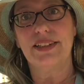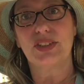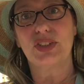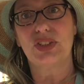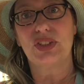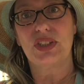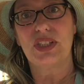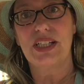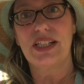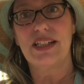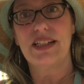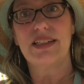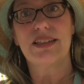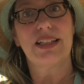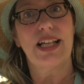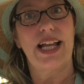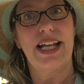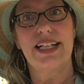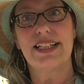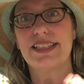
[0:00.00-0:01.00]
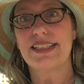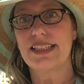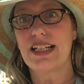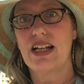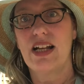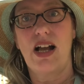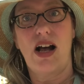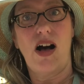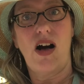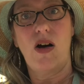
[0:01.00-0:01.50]
She lays
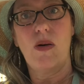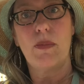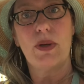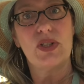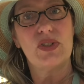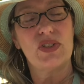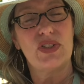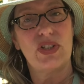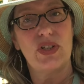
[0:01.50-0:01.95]
almost